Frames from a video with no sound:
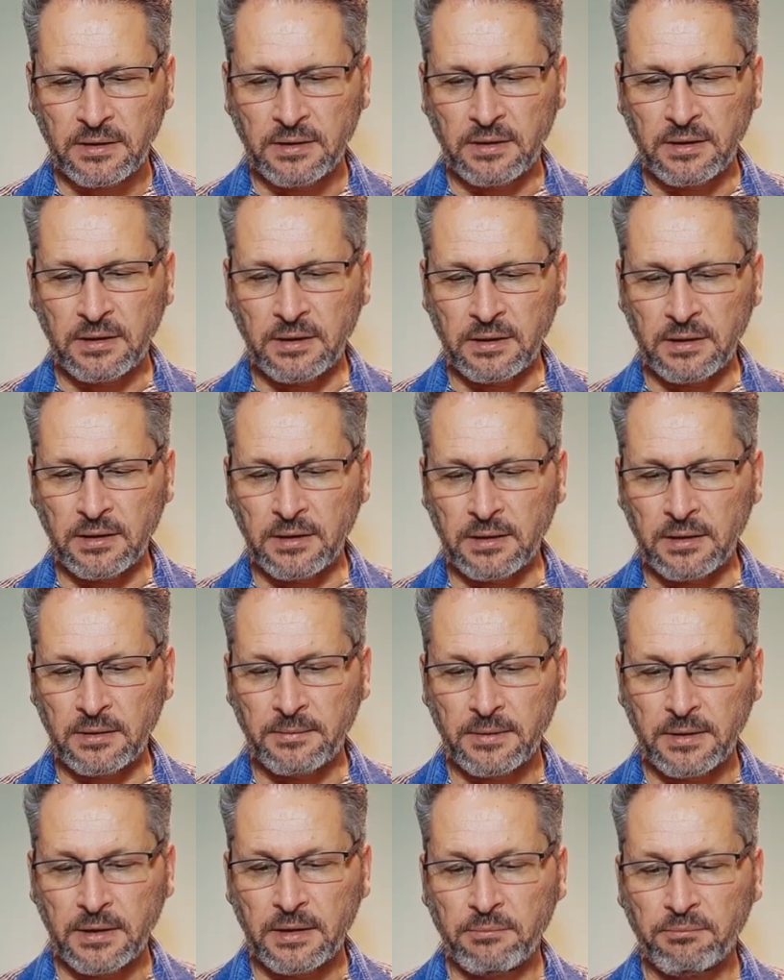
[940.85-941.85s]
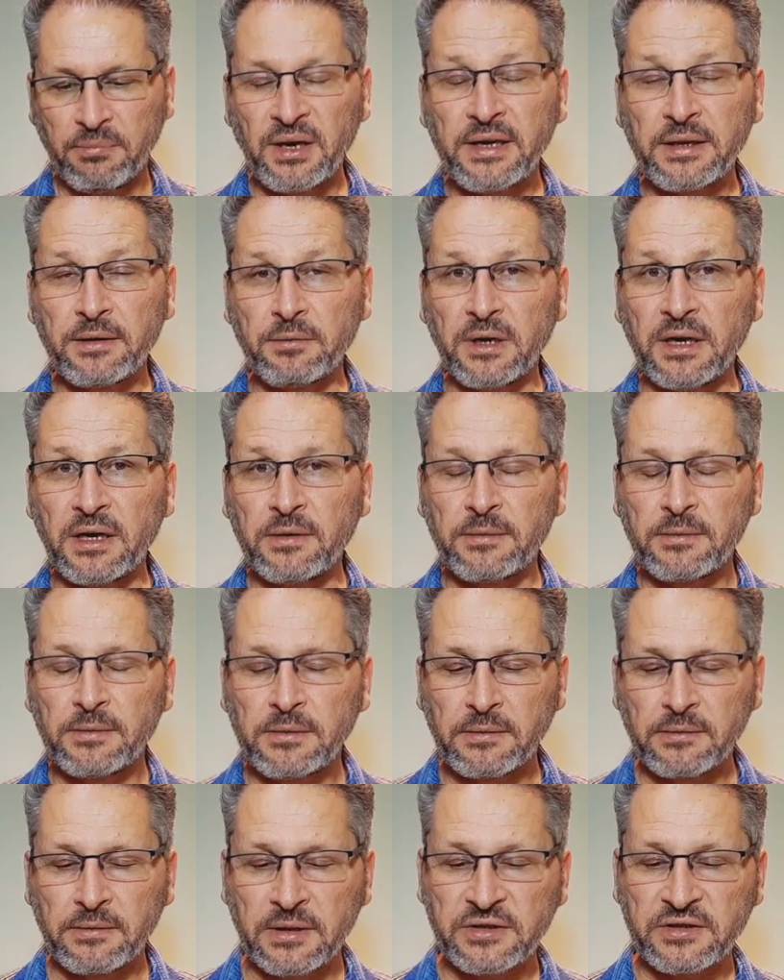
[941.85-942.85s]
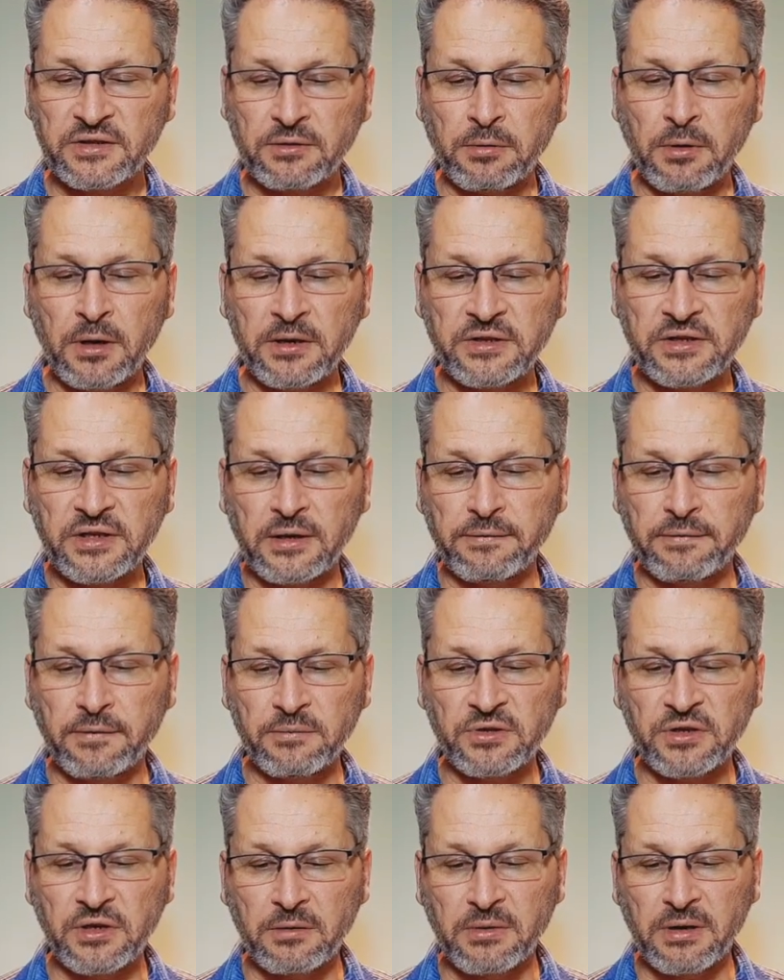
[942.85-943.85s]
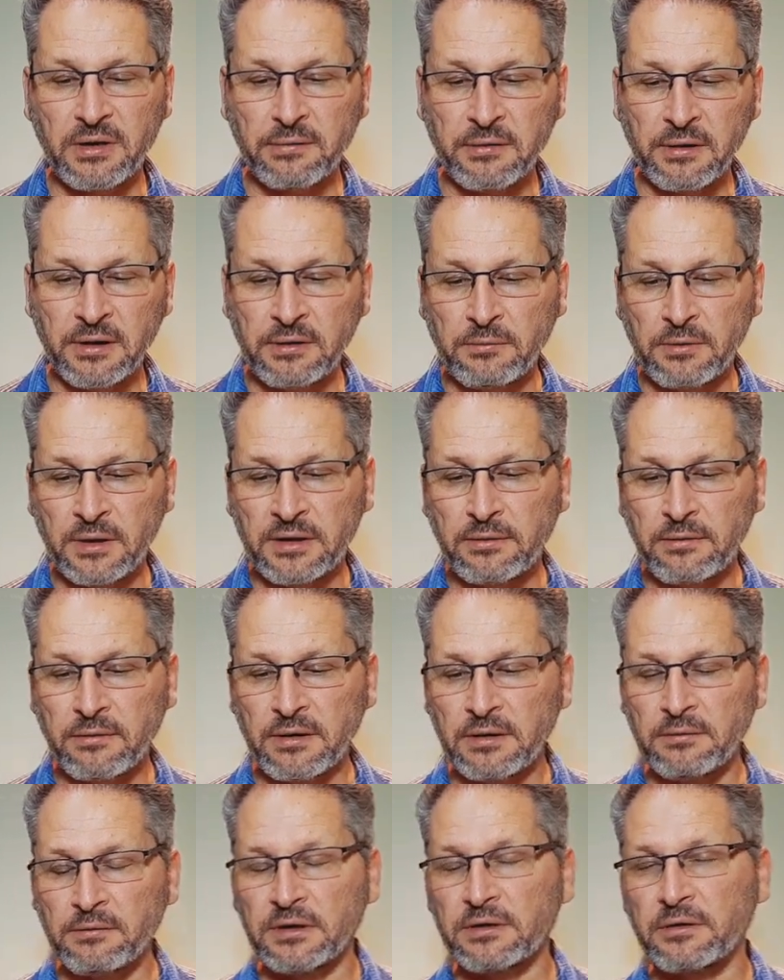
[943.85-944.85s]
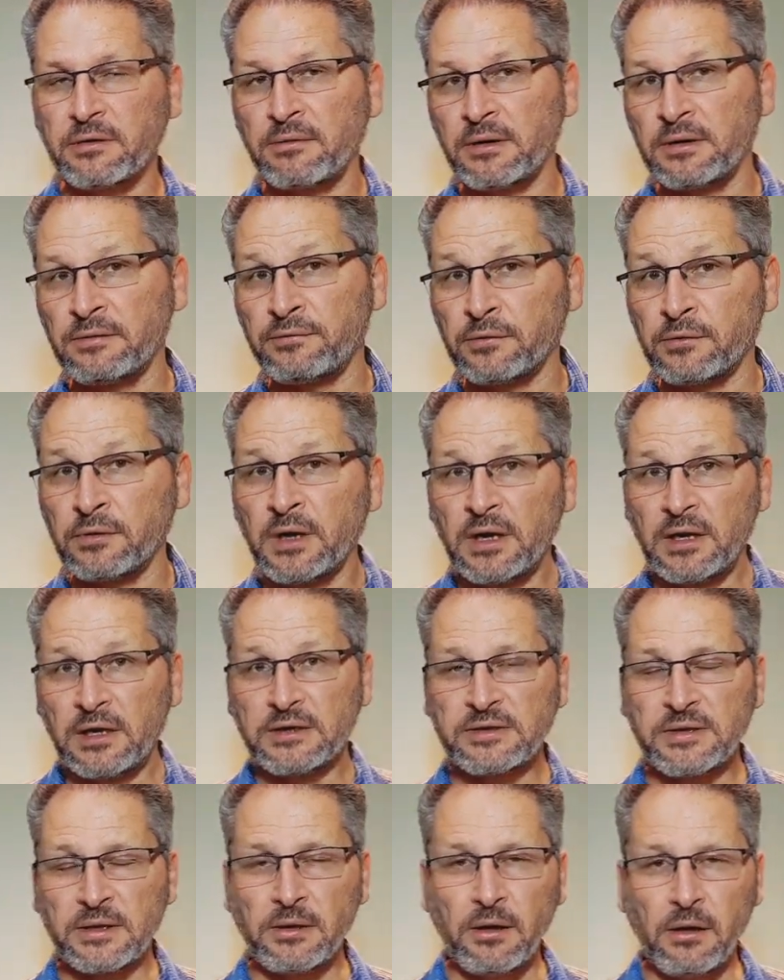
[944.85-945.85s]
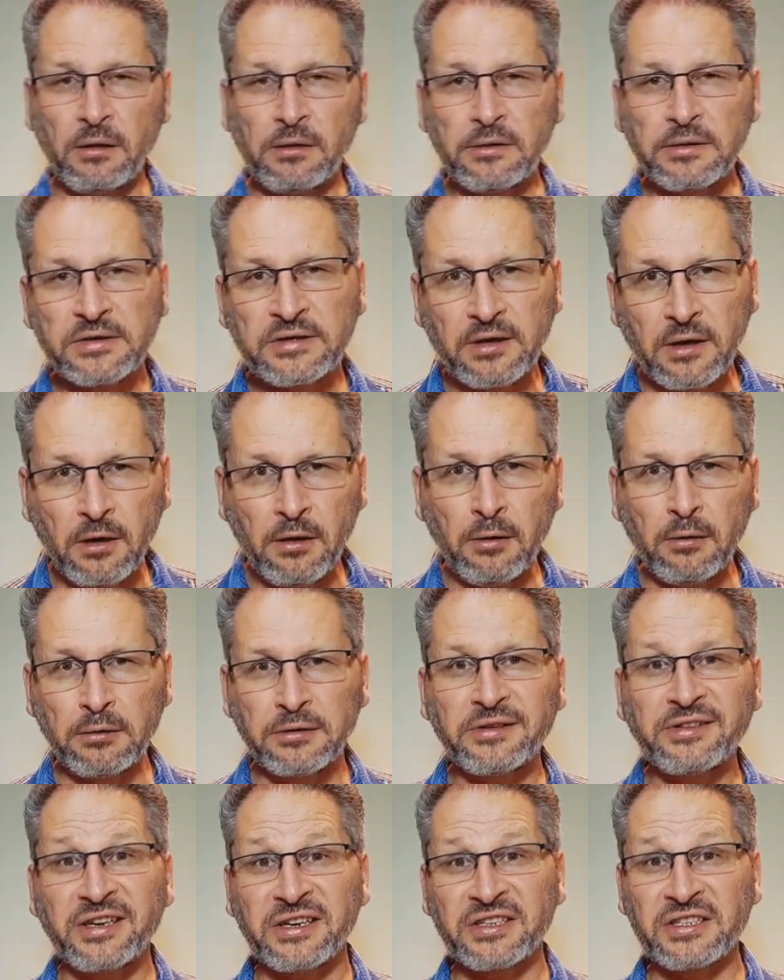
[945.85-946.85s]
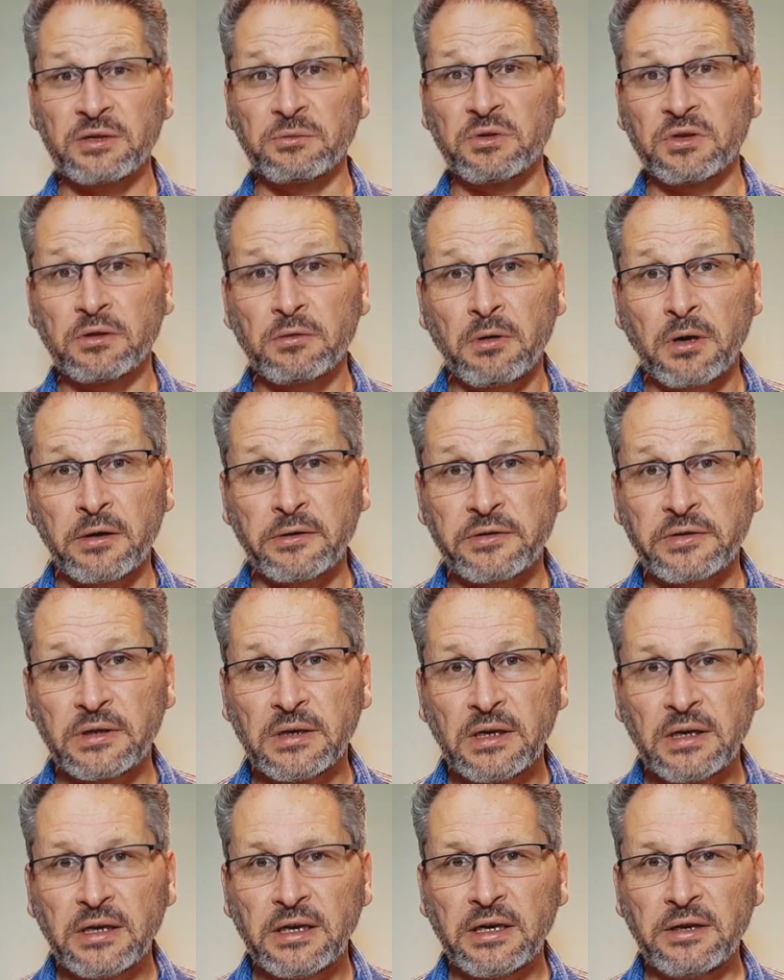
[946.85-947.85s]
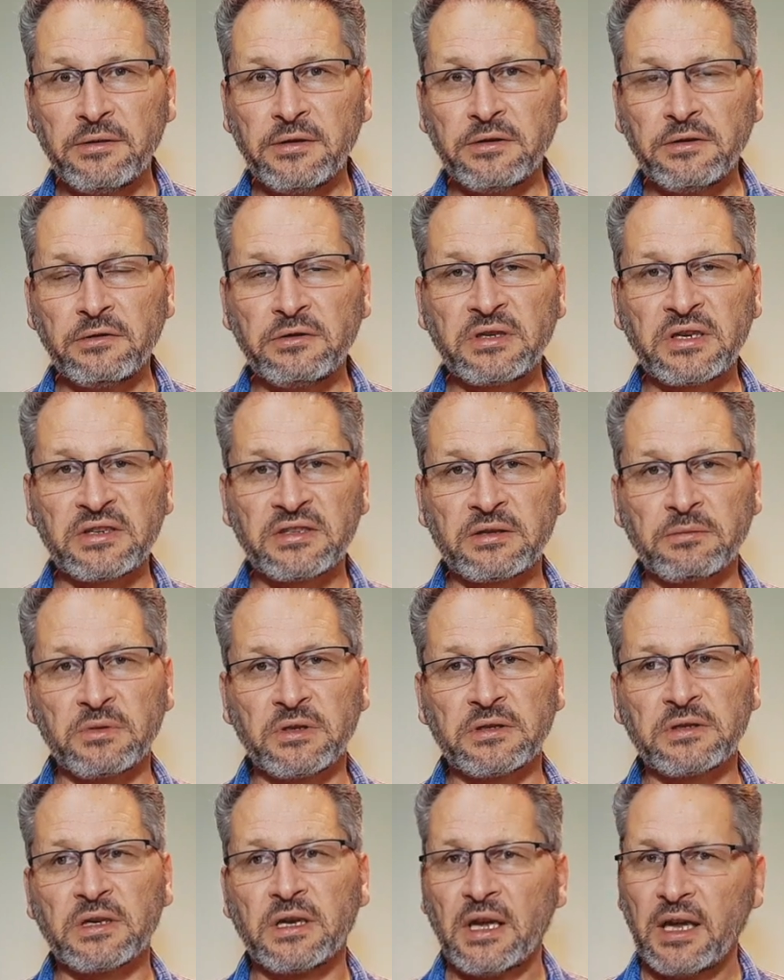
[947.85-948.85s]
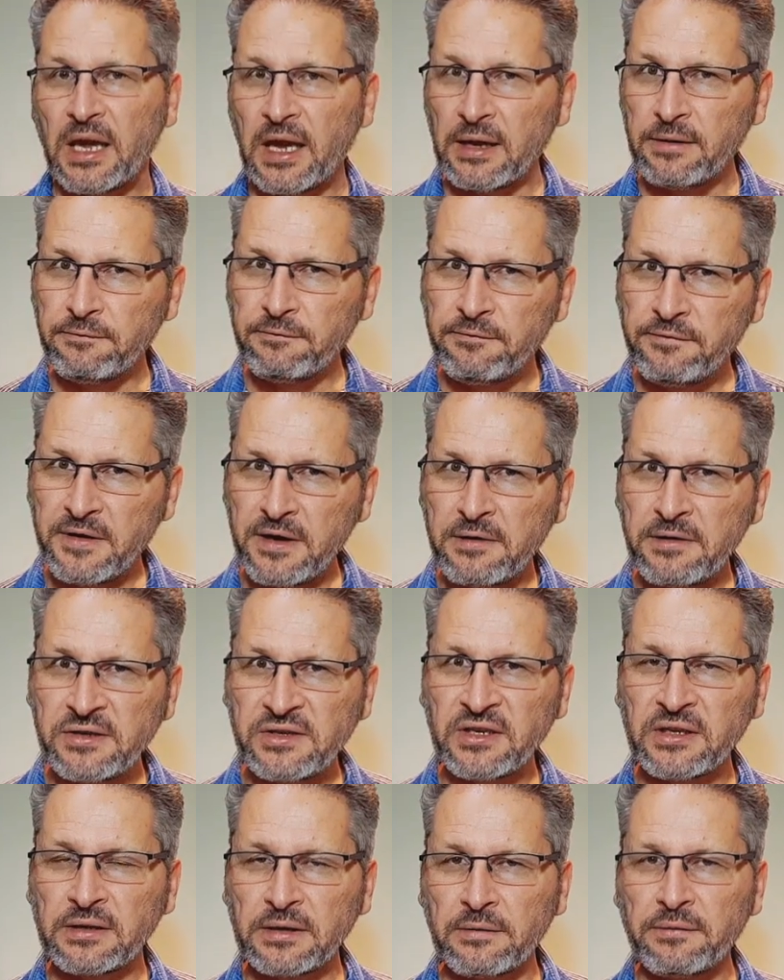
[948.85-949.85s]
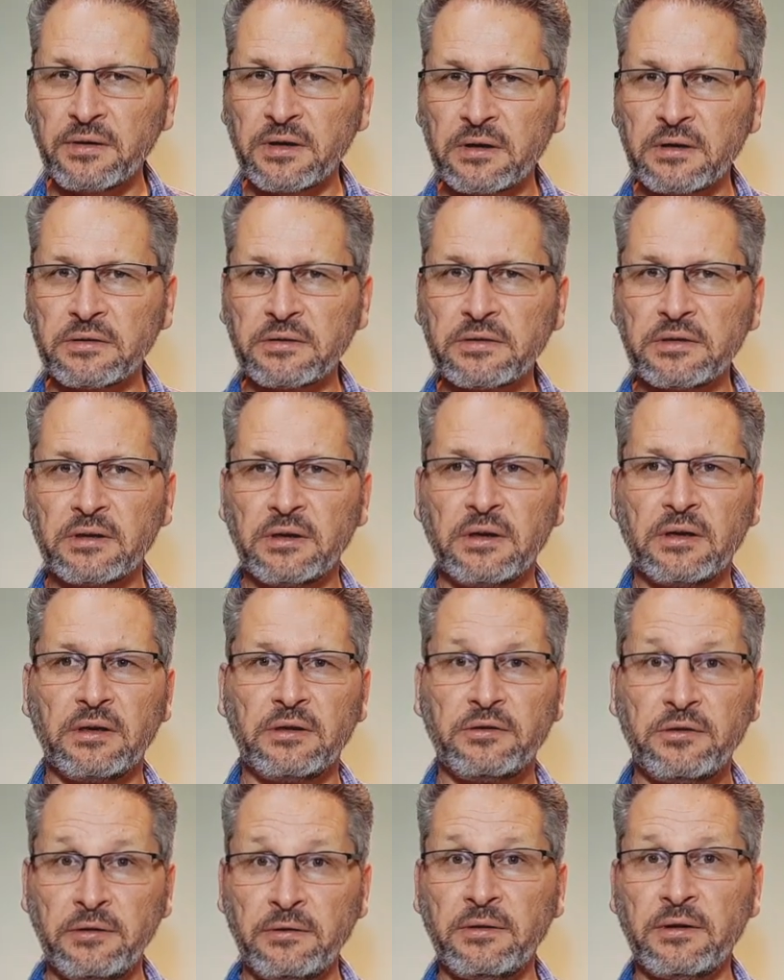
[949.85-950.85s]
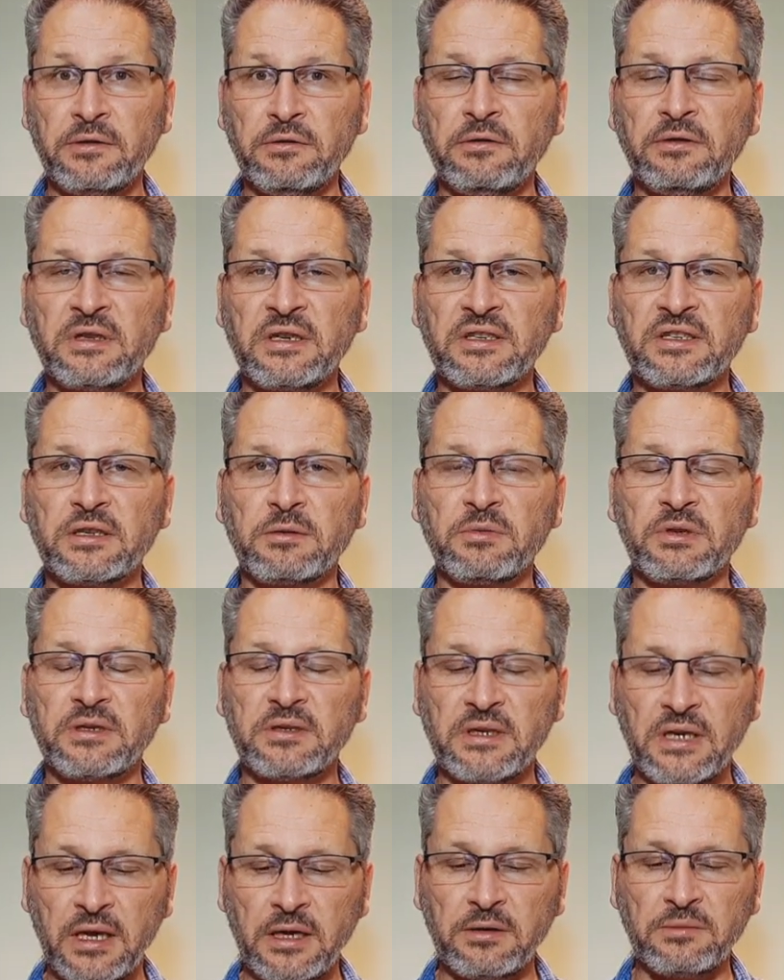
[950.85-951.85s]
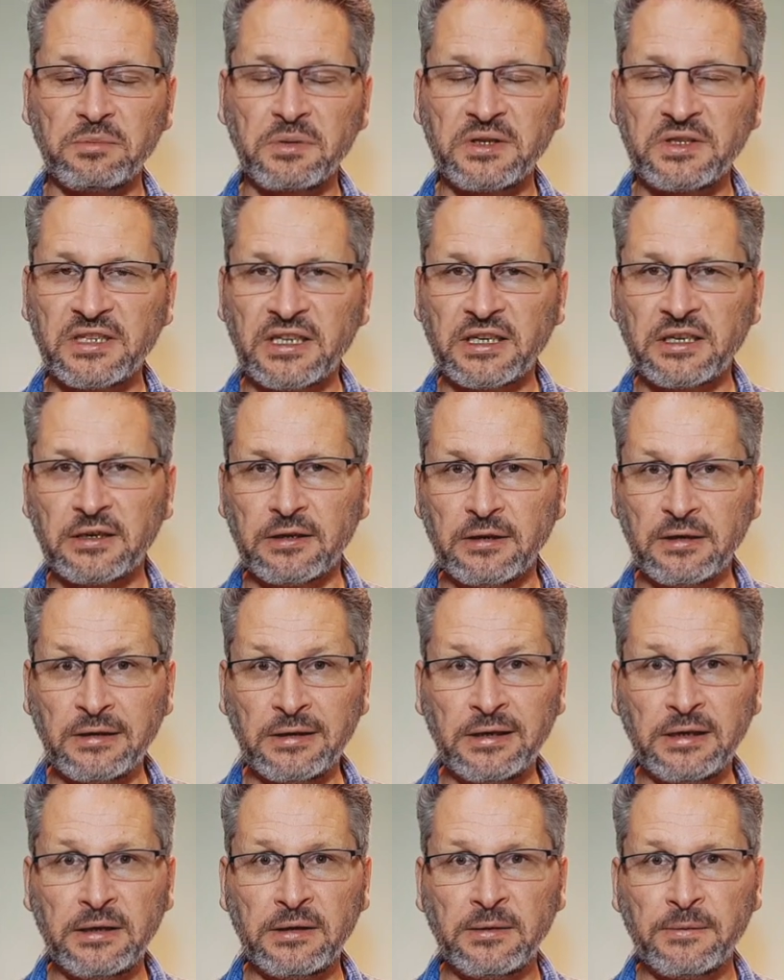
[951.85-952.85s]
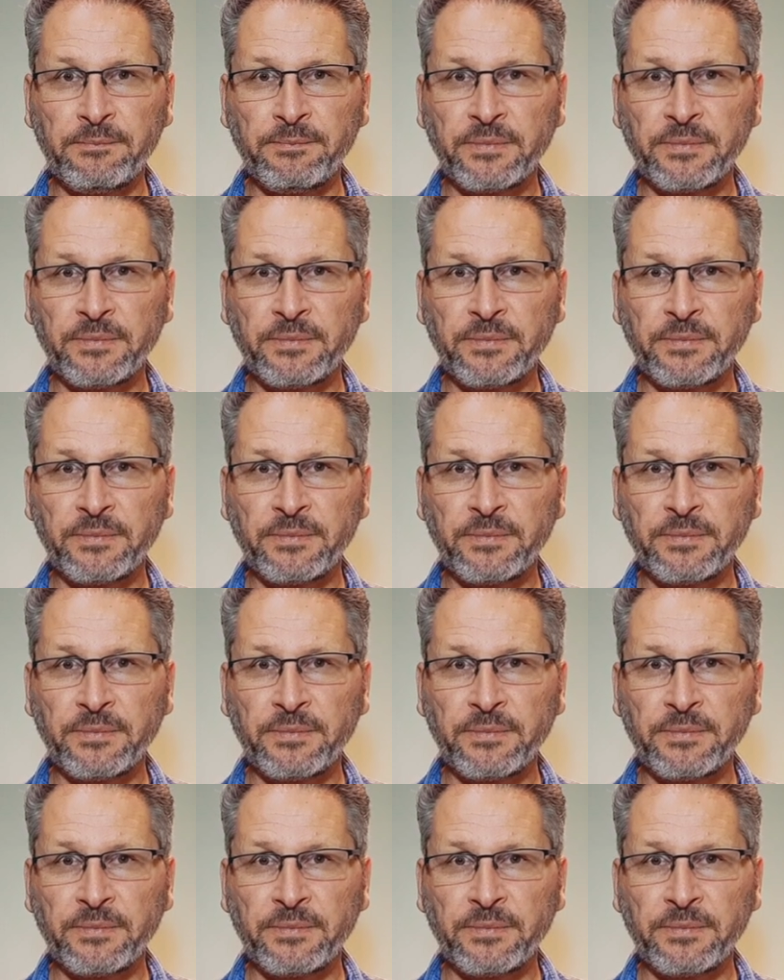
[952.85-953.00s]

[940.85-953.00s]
by the way, this quote here from Jeremiah 31, 31 to 34 is the longest Old Testament quote in the New Testament and very significant to the New Testament and particularly